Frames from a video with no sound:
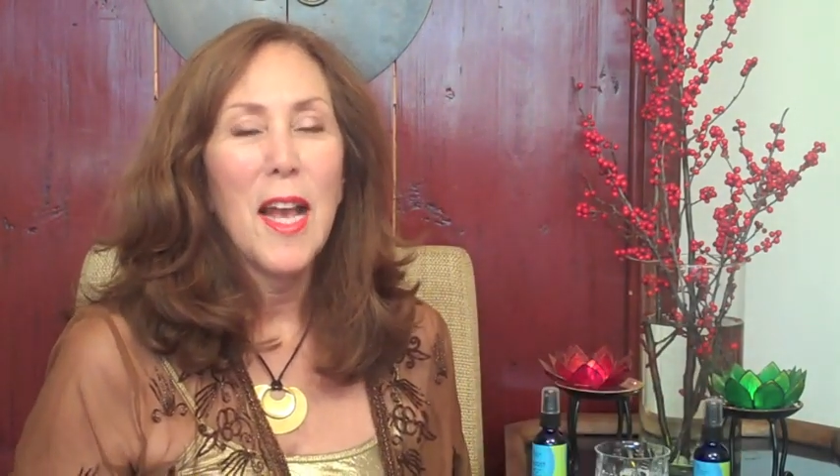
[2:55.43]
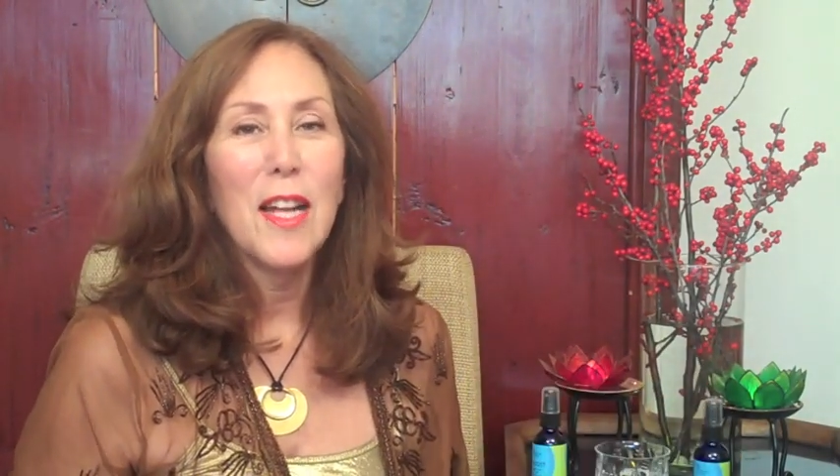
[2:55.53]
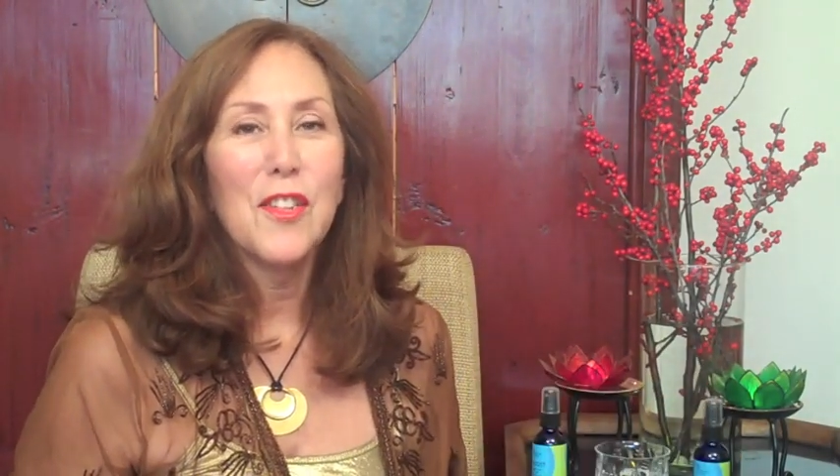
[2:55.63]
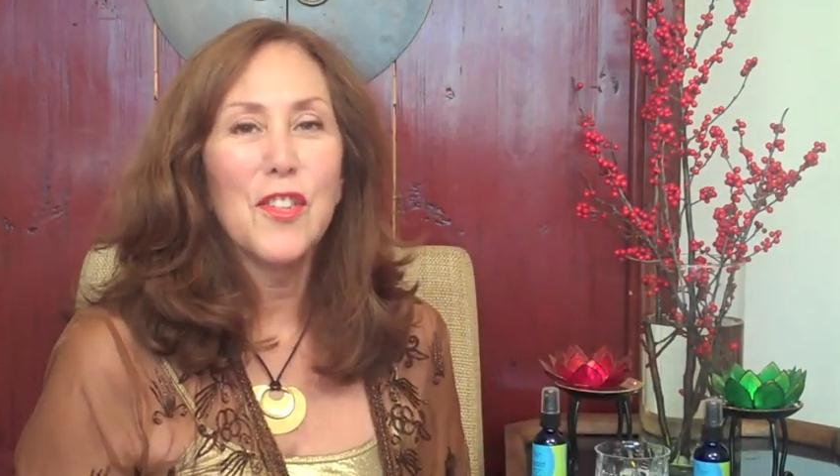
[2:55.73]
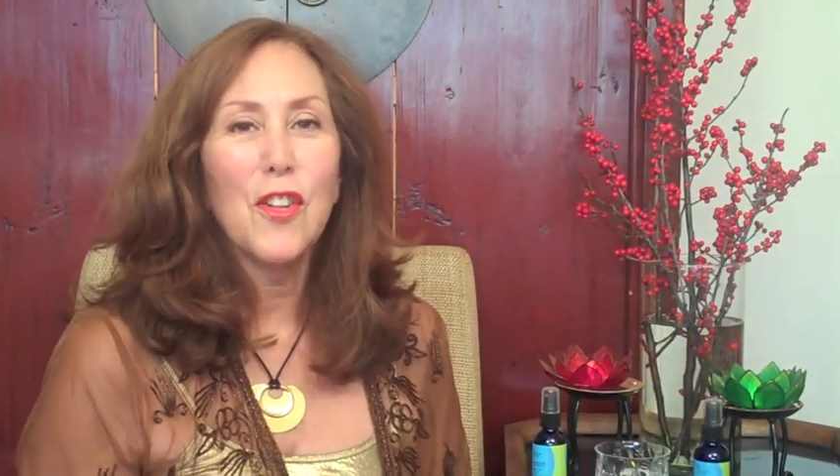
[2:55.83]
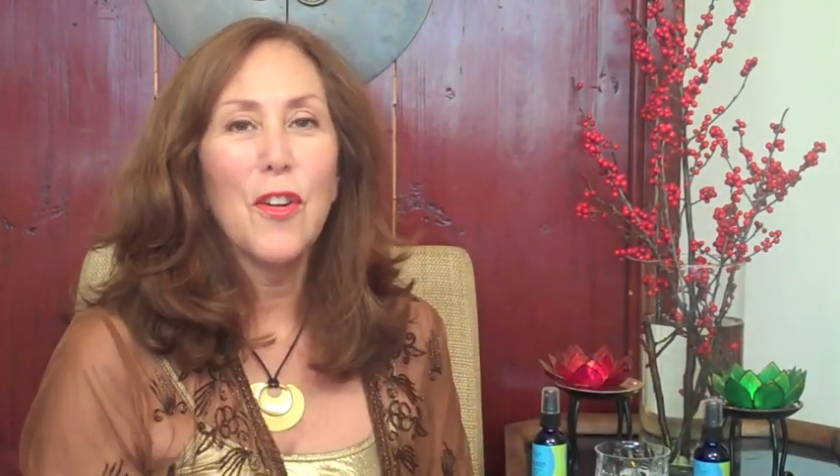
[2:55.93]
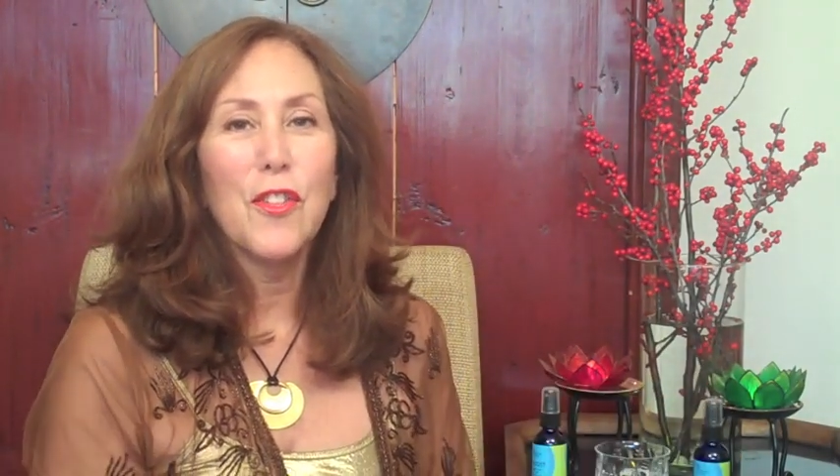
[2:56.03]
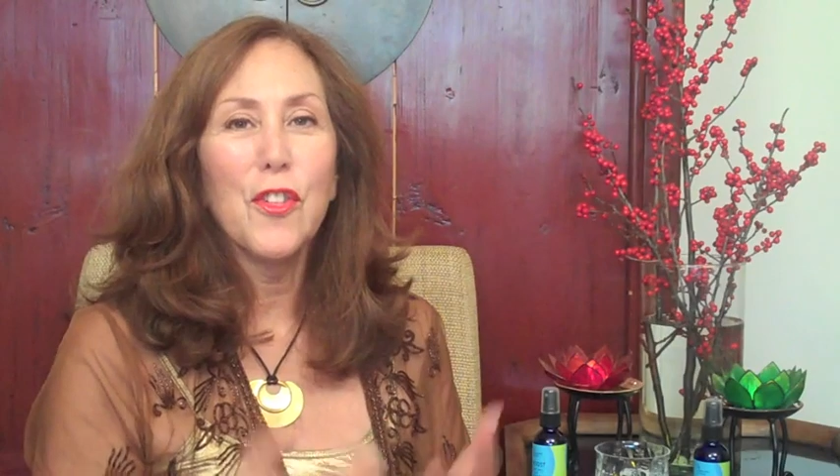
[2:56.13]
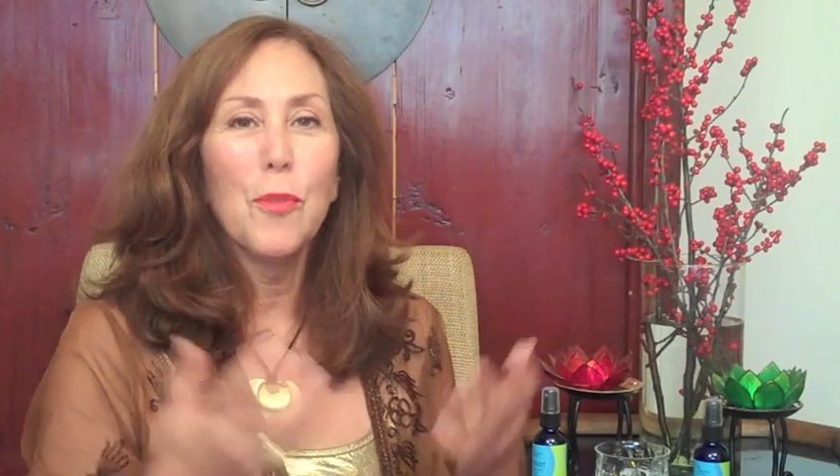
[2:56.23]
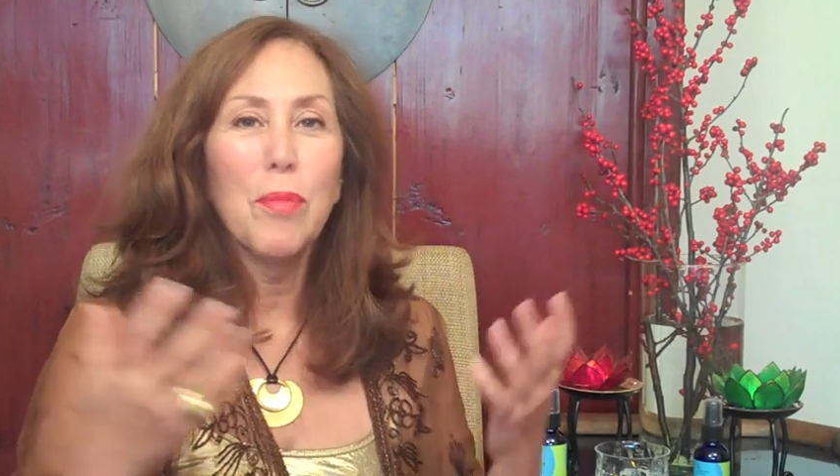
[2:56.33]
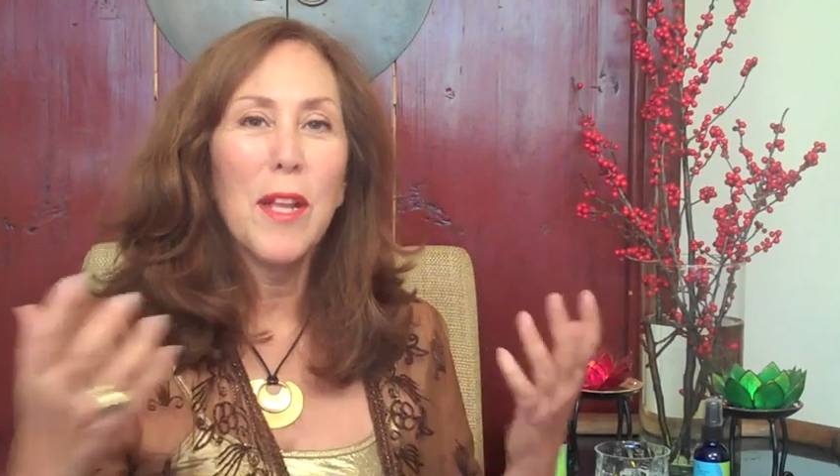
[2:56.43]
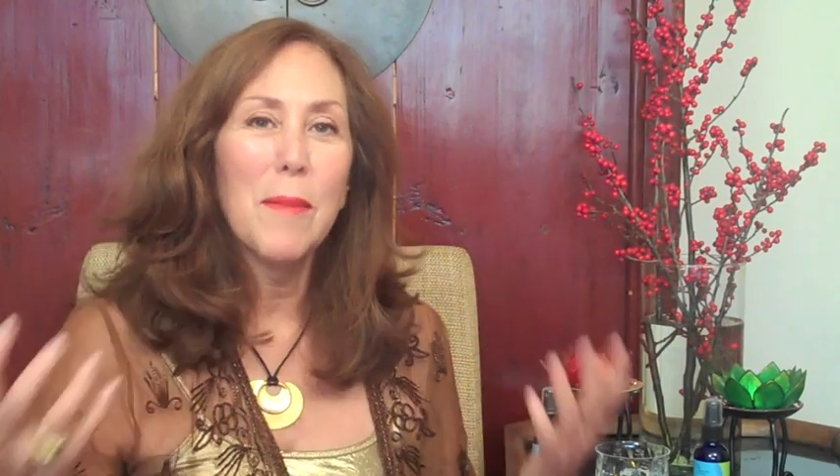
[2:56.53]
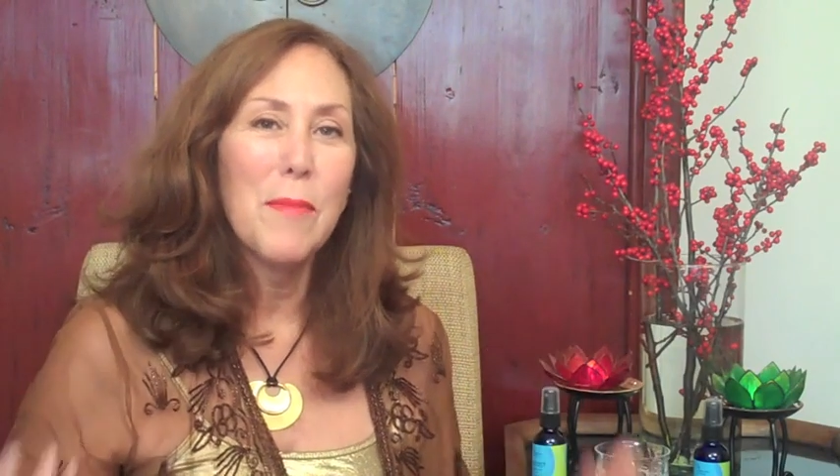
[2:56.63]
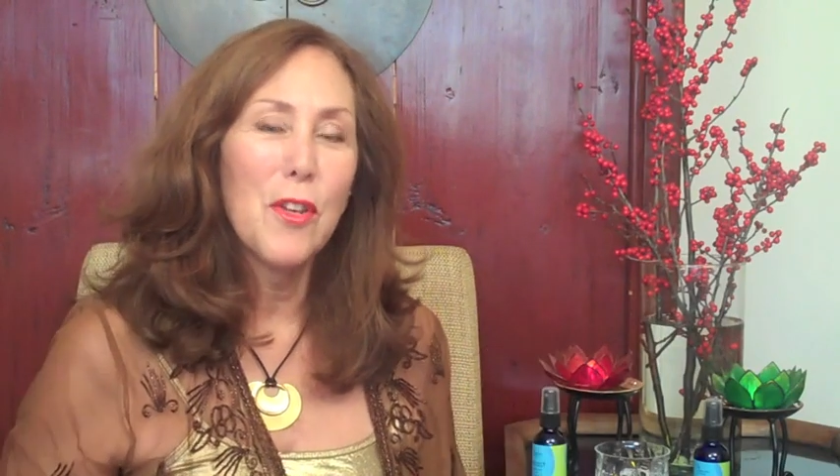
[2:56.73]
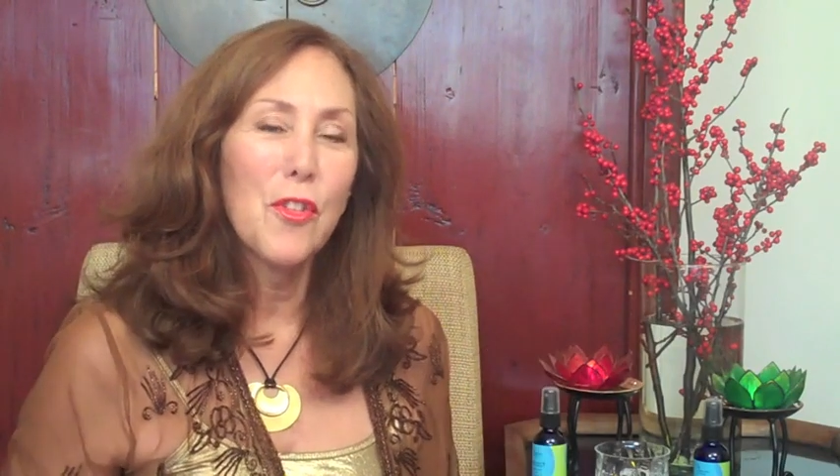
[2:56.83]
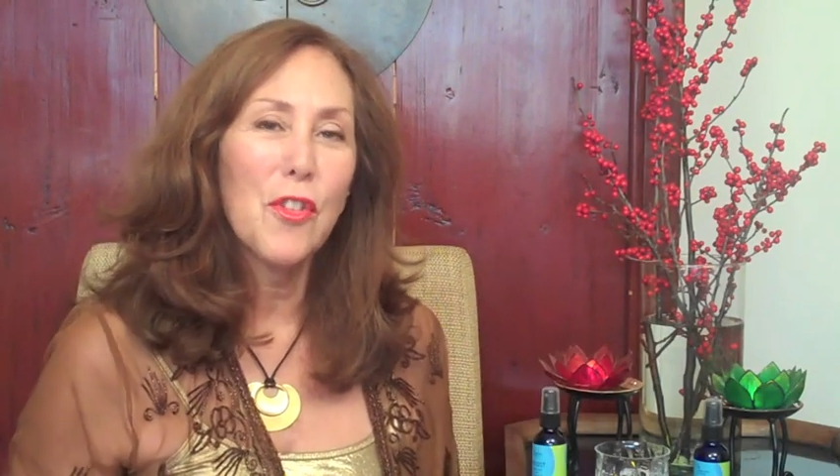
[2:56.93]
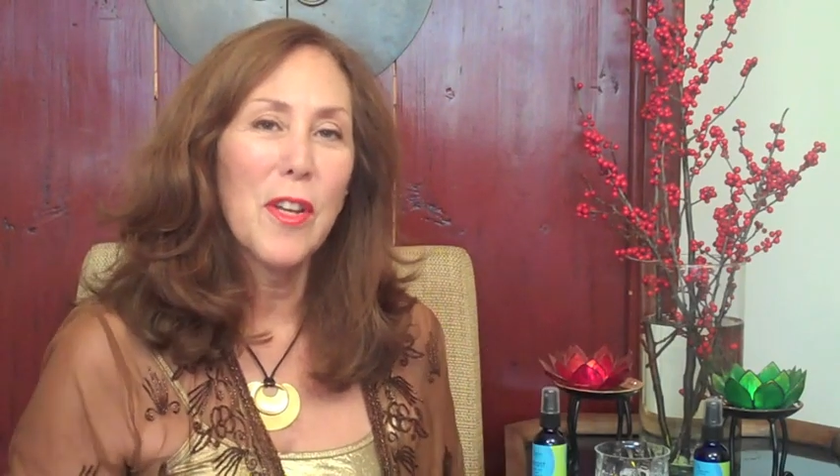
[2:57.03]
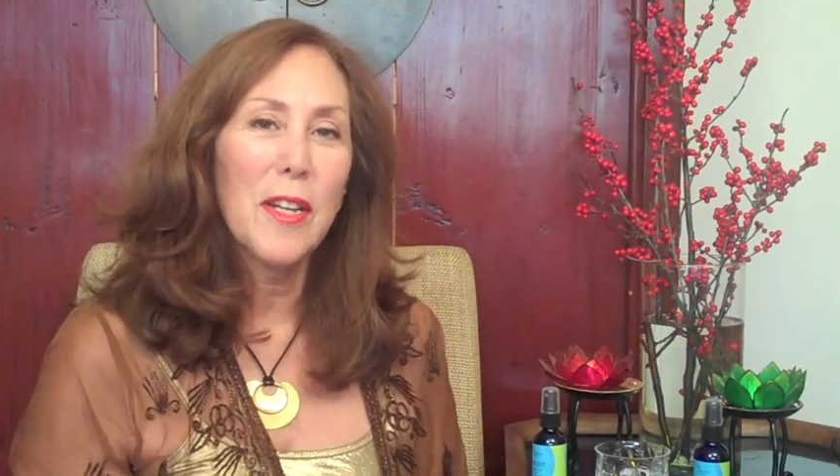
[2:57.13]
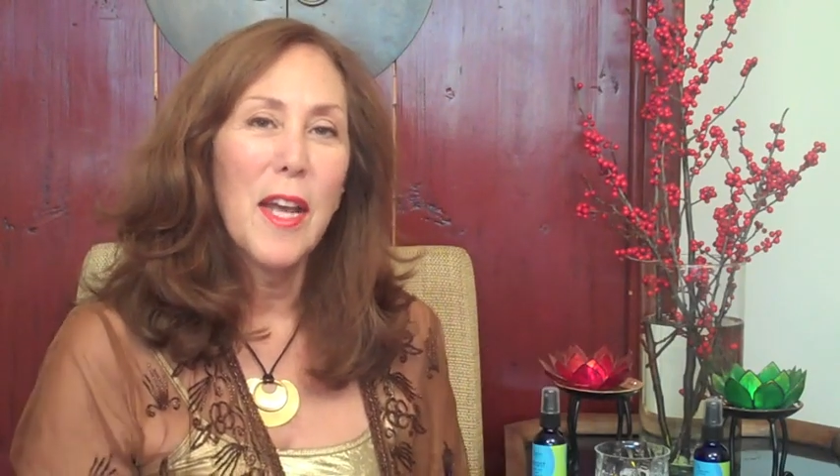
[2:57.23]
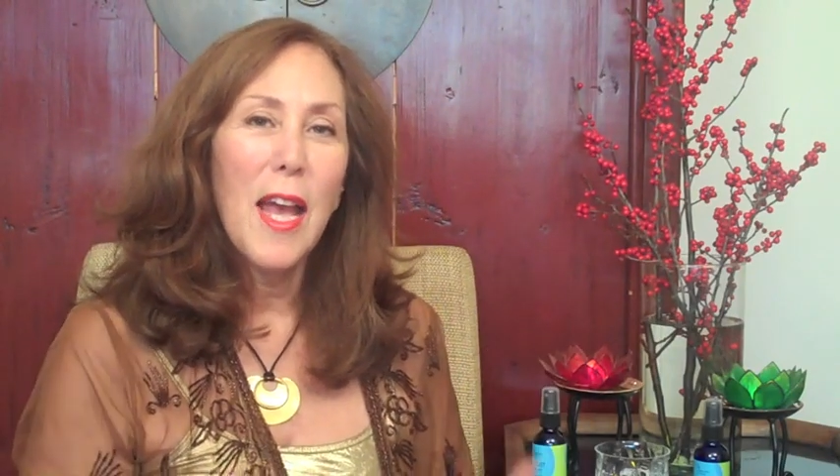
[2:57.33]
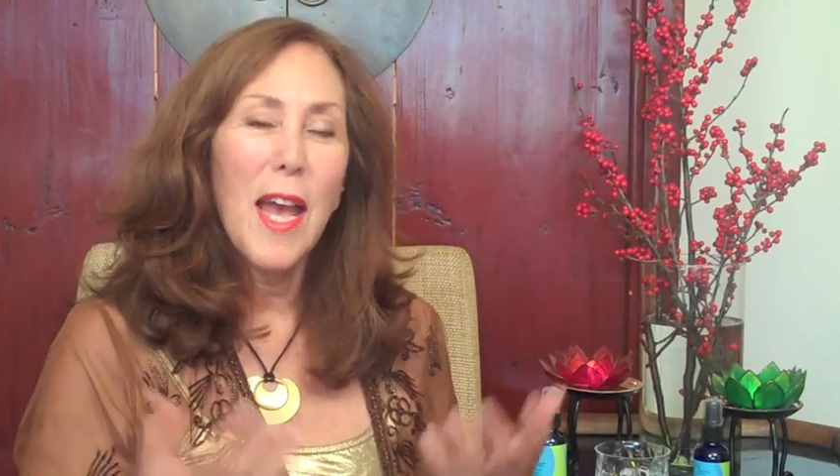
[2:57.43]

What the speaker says: and start to play music